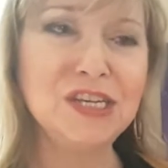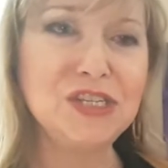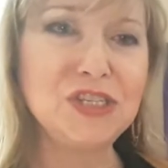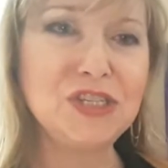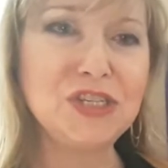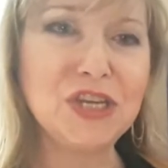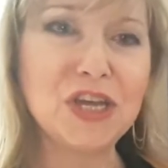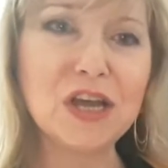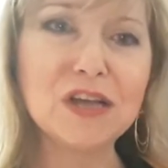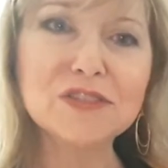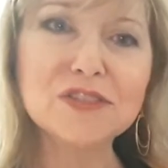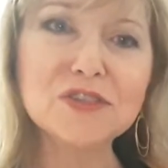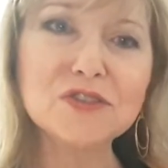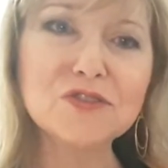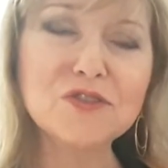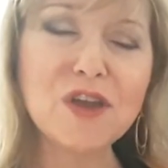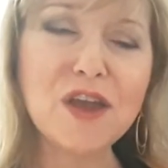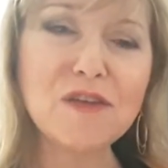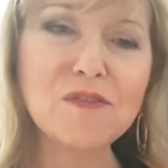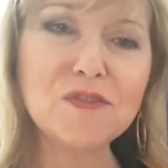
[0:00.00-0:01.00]
She also
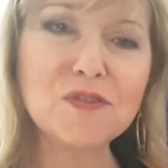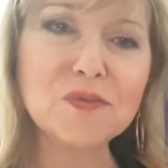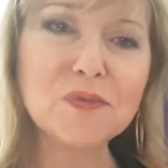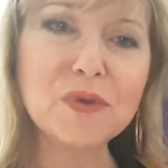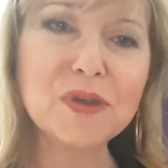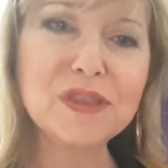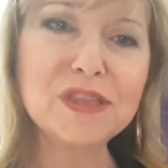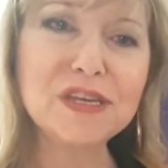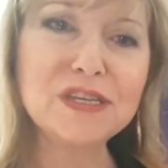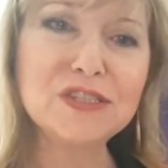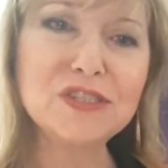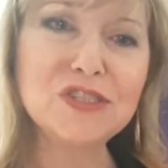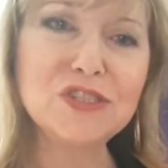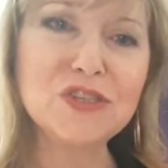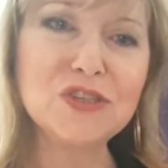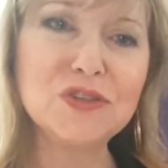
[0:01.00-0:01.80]
traveled with us